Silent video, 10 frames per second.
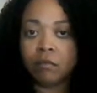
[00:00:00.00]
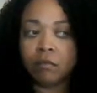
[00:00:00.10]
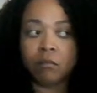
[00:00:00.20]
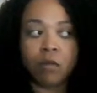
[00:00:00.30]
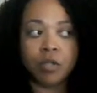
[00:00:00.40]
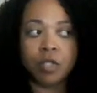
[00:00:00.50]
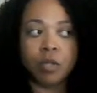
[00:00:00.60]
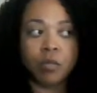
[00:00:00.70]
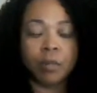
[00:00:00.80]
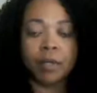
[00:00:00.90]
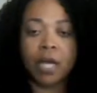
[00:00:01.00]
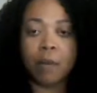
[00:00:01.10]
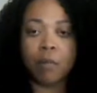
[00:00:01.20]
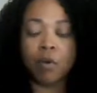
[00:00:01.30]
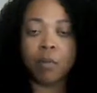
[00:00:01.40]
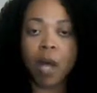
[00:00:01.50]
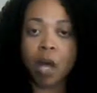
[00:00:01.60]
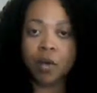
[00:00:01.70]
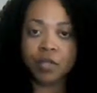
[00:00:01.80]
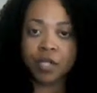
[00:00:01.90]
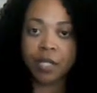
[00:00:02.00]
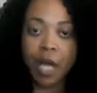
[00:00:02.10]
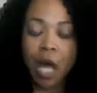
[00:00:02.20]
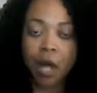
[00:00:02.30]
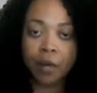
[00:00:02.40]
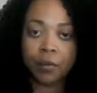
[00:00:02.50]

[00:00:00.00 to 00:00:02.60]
Most of the women got more balls than y'all.